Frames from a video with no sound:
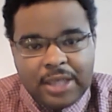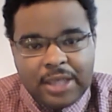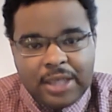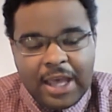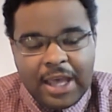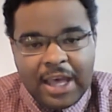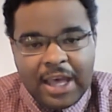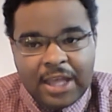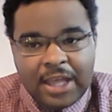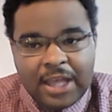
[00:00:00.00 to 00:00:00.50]

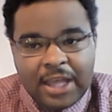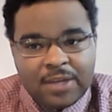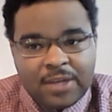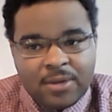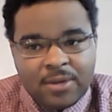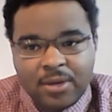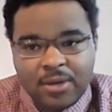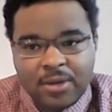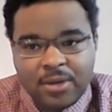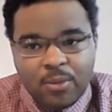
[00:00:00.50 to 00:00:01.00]
And
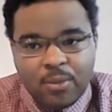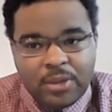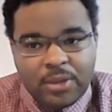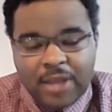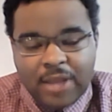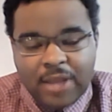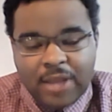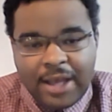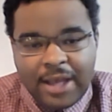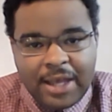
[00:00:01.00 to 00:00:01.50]
with
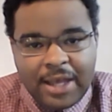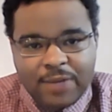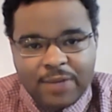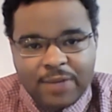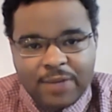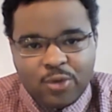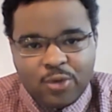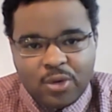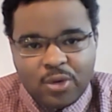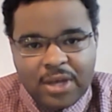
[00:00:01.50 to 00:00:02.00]
that kind of
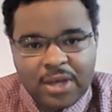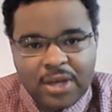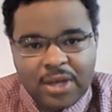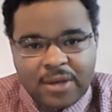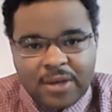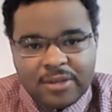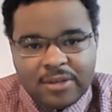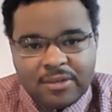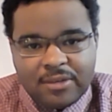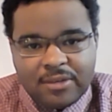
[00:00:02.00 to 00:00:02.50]
turnout,
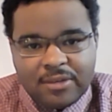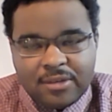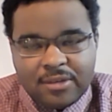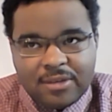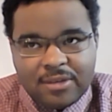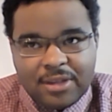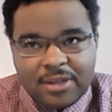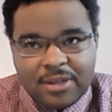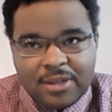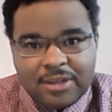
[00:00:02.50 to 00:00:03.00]

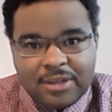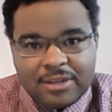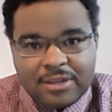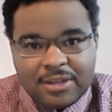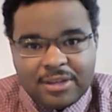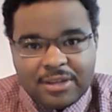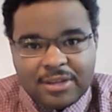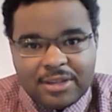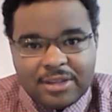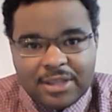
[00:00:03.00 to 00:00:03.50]

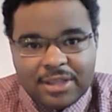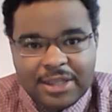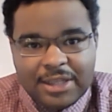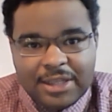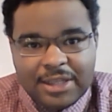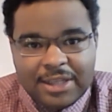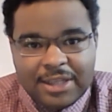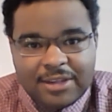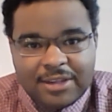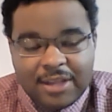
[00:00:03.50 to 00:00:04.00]

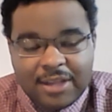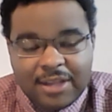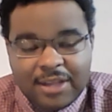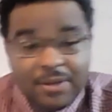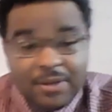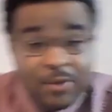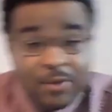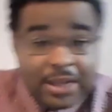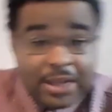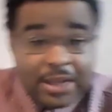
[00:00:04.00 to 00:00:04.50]
it's
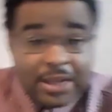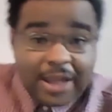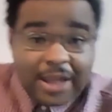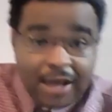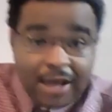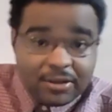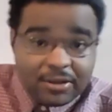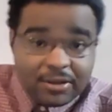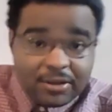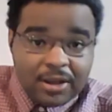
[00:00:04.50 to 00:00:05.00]
even the
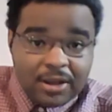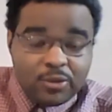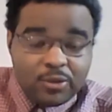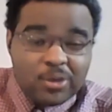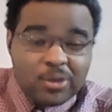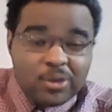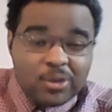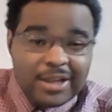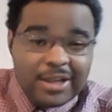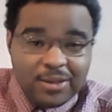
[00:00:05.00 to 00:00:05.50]
last election
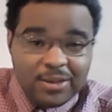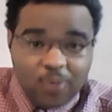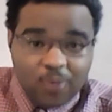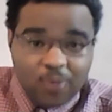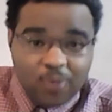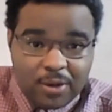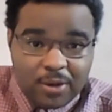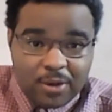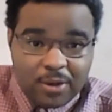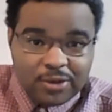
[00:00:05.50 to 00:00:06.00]
was at least
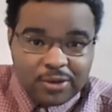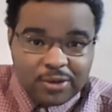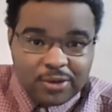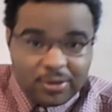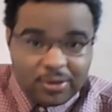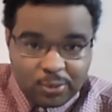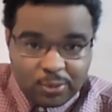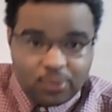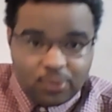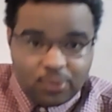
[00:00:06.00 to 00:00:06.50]
40%, so
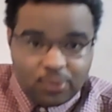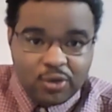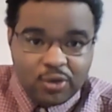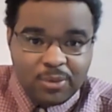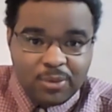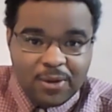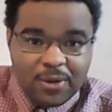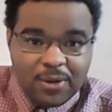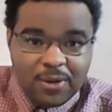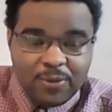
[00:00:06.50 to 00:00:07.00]
it was just
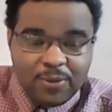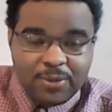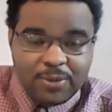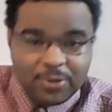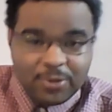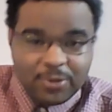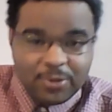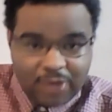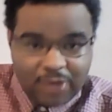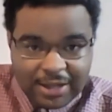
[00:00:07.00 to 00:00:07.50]
below 50%.
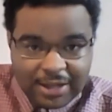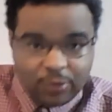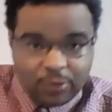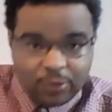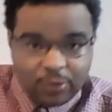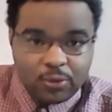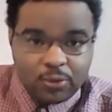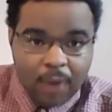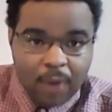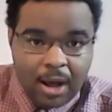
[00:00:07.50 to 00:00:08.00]
It's
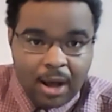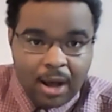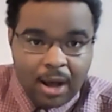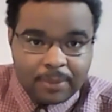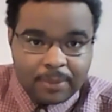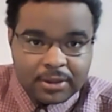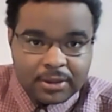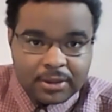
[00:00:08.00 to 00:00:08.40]
dropped.